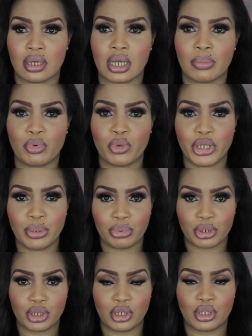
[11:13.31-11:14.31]
kabuki
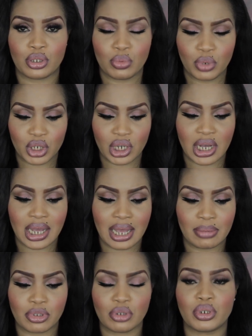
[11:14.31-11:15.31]
brushes, which are
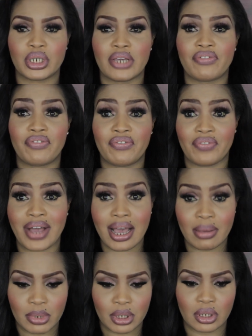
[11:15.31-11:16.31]
absolutely
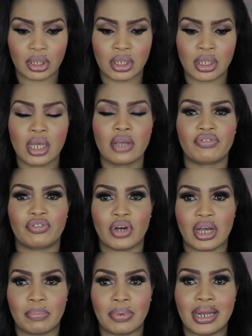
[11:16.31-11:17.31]
fabulous for
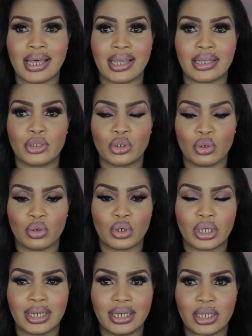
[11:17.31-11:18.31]
applying
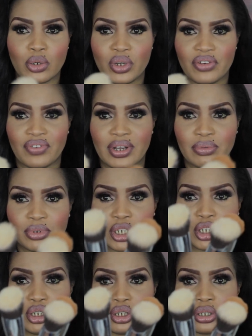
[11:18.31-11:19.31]
your liquid
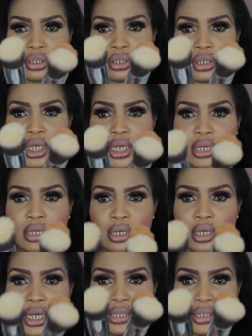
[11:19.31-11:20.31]
foundations, okay?
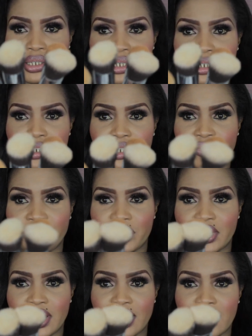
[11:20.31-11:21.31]
And these are the
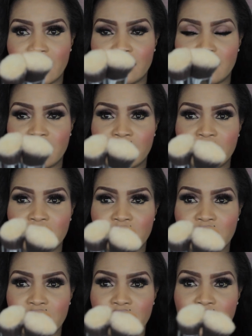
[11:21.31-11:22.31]
different heads,
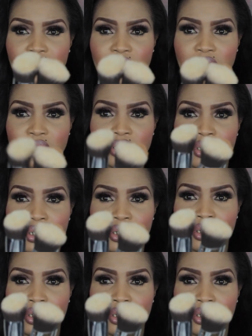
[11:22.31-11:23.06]
all right, divas?